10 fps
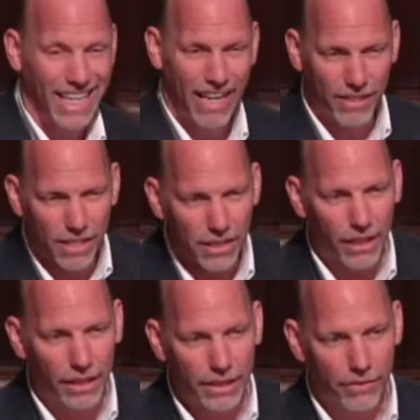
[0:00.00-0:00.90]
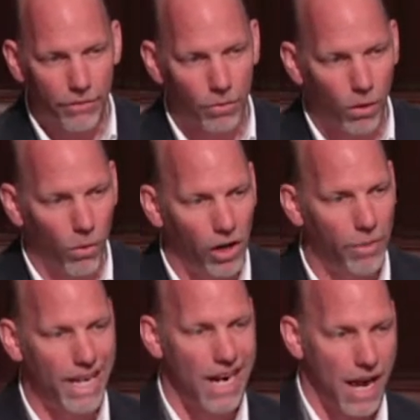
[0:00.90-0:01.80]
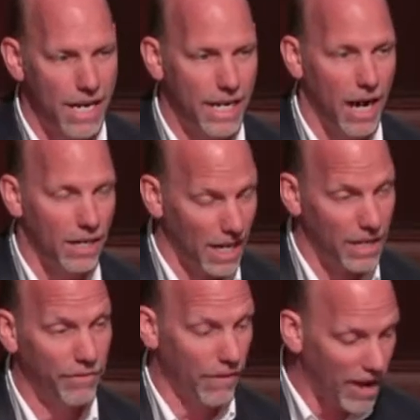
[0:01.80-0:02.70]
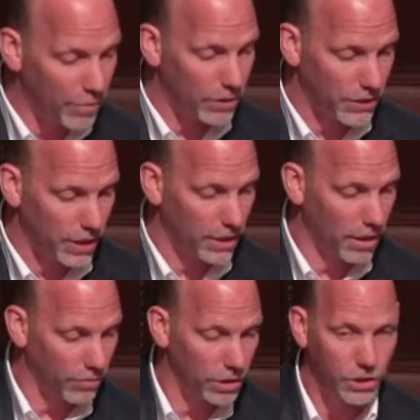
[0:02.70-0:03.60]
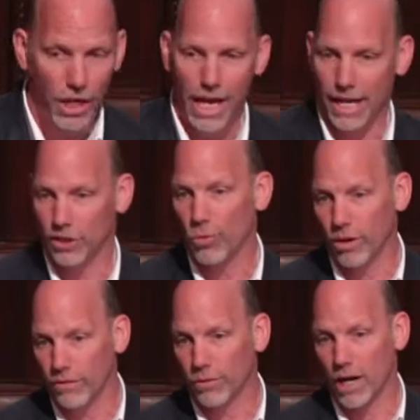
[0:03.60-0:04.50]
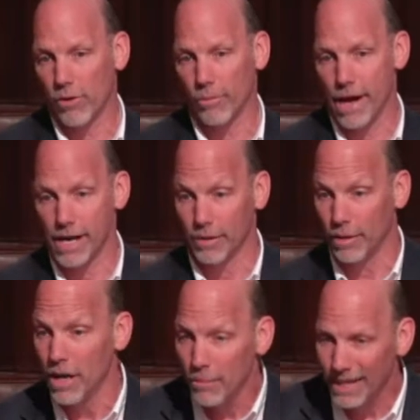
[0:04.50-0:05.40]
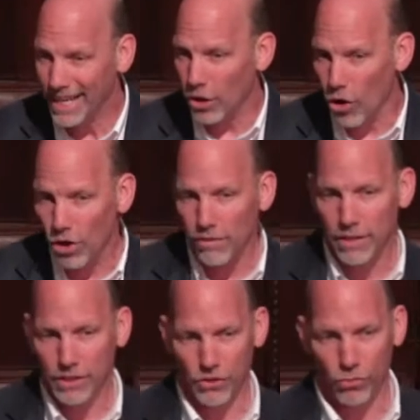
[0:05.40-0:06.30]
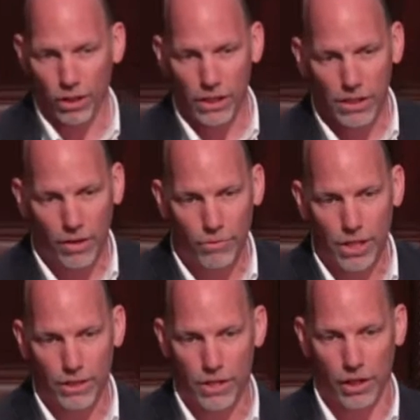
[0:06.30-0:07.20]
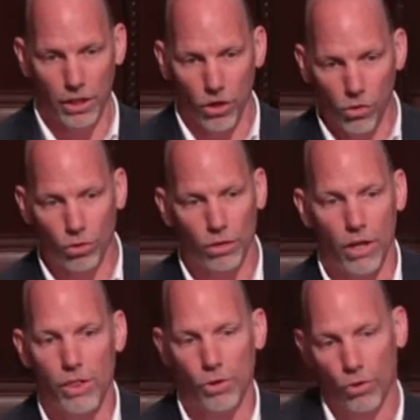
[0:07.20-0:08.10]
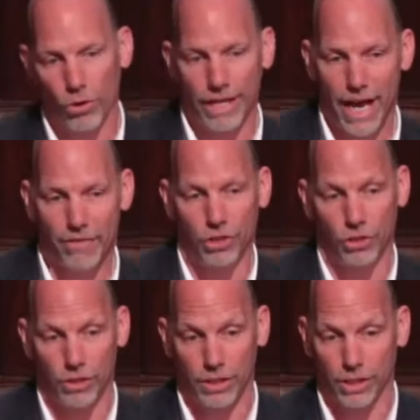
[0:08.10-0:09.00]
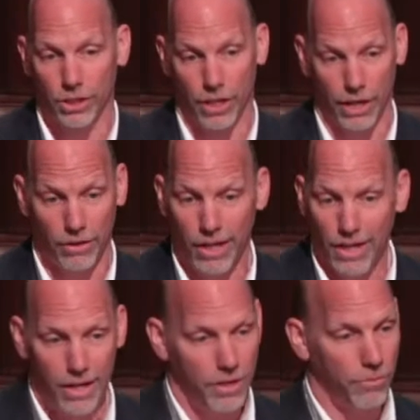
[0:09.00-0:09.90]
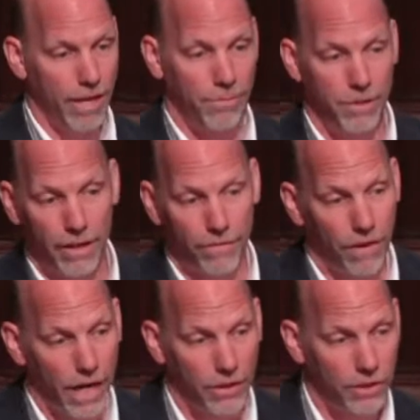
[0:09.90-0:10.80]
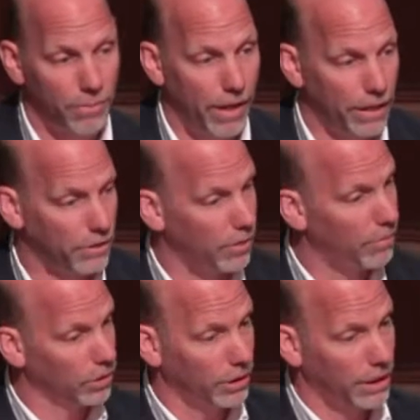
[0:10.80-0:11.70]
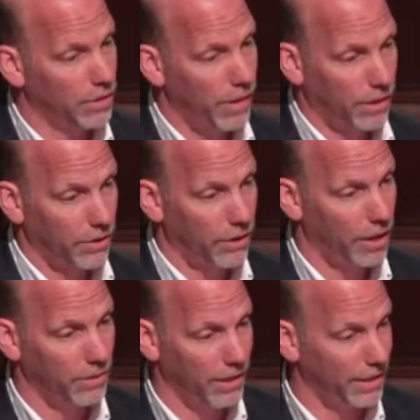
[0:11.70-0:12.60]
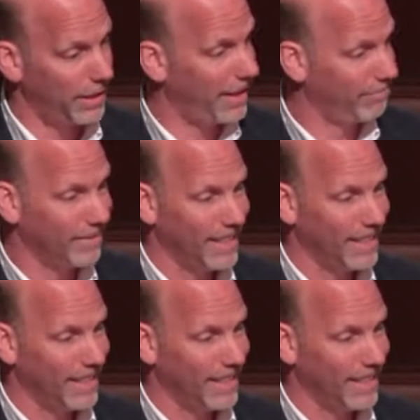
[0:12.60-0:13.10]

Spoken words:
They have a slightly different requirement, 95% coverage and a 24-hour backup. But again, all of this is really subject to the local authority having jurisdiction there. There may be a fire inspector or a building inspector that comes in and say,